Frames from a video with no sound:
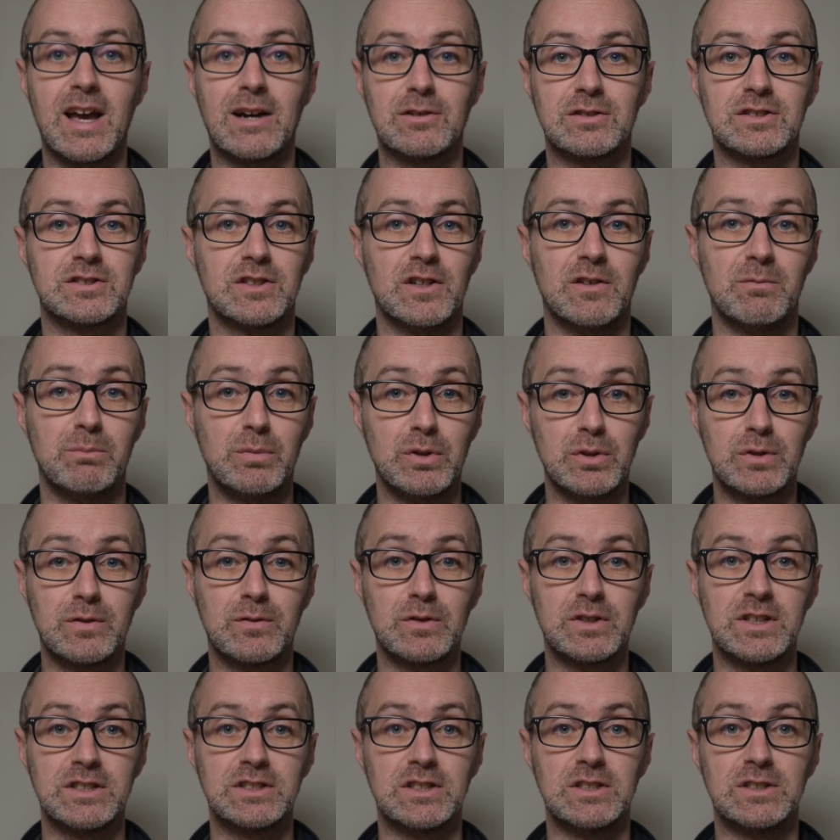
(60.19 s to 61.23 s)
how to serve beautiful
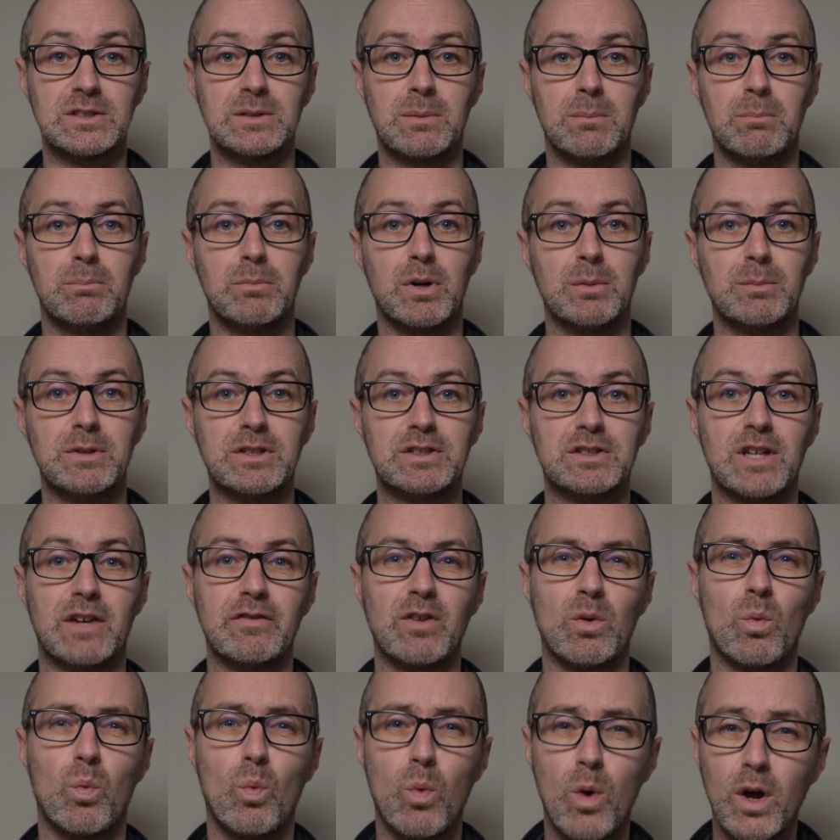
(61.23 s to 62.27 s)
dishes, but be
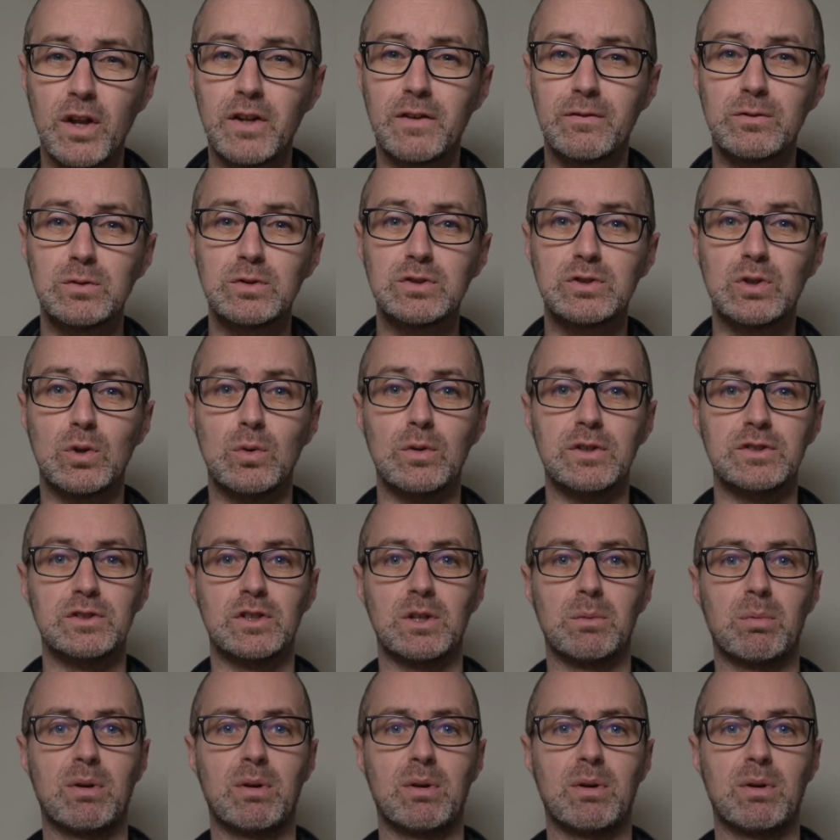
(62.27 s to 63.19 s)
serving wonderful stories on a